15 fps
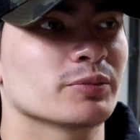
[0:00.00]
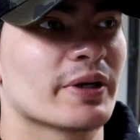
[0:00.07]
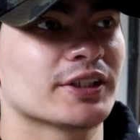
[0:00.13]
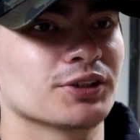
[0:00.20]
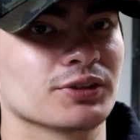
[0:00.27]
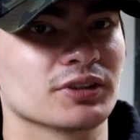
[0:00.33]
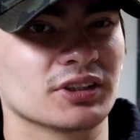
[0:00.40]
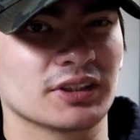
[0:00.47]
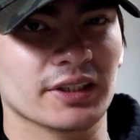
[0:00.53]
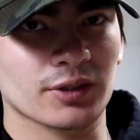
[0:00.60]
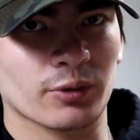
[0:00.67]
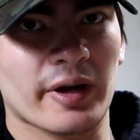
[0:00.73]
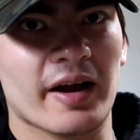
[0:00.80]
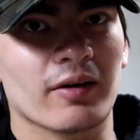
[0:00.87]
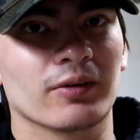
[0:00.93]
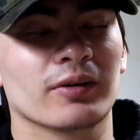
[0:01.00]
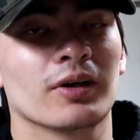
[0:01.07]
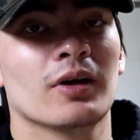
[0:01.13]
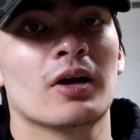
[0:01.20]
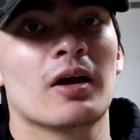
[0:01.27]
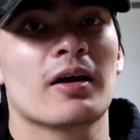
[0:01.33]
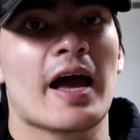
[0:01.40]
Make sure you stick around
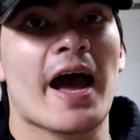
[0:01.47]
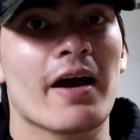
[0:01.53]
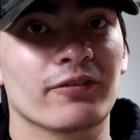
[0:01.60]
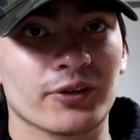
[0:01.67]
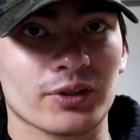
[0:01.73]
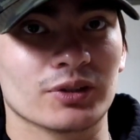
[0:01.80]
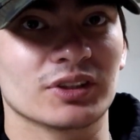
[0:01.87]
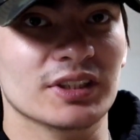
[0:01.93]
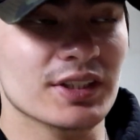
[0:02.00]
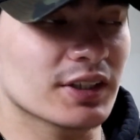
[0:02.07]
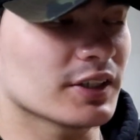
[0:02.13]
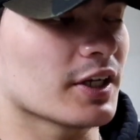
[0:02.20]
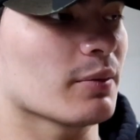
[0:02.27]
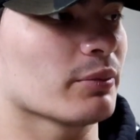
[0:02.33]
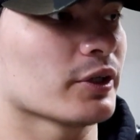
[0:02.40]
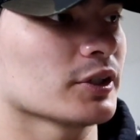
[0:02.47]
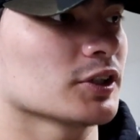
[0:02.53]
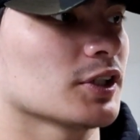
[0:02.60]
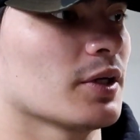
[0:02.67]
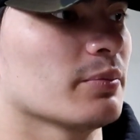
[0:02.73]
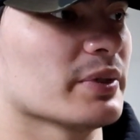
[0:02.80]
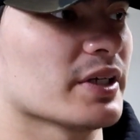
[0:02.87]
after you see the
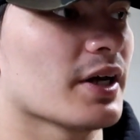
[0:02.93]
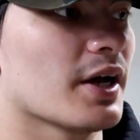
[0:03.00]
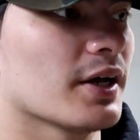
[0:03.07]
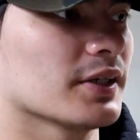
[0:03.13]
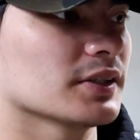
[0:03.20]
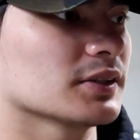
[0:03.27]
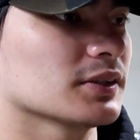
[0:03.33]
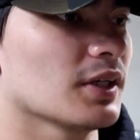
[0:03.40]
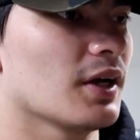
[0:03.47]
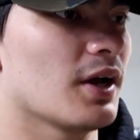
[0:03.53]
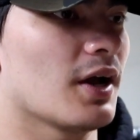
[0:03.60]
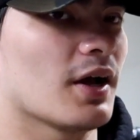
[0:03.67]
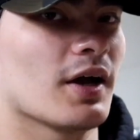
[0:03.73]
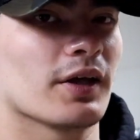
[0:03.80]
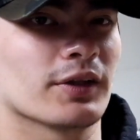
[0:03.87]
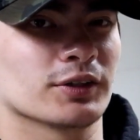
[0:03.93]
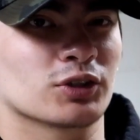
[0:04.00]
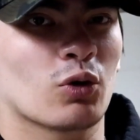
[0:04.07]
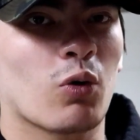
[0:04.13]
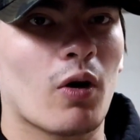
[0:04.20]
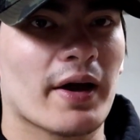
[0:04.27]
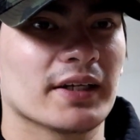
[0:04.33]
numbers, because there's
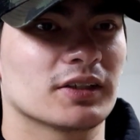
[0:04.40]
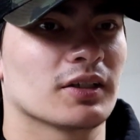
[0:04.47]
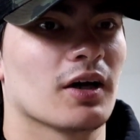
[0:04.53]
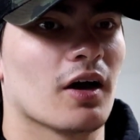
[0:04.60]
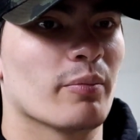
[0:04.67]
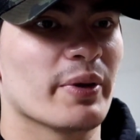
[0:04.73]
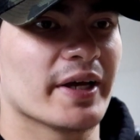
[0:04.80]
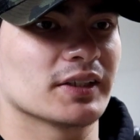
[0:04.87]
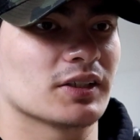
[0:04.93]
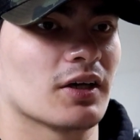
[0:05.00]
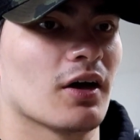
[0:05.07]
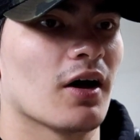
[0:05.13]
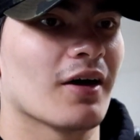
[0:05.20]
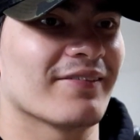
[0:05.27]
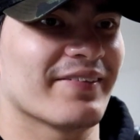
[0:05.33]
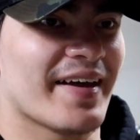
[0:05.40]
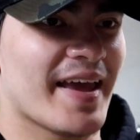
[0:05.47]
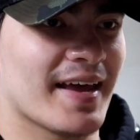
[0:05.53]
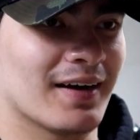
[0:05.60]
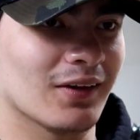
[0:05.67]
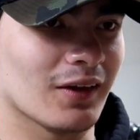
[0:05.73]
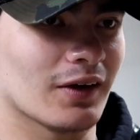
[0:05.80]
quite a bit of
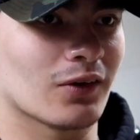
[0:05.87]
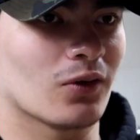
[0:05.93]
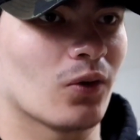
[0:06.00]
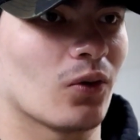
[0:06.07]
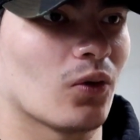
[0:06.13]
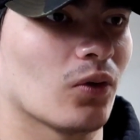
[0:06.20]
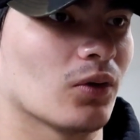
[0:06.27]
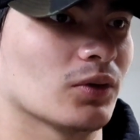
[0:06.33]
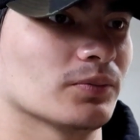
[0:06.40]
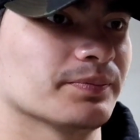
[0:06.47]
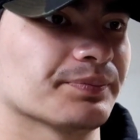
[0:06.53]
analytical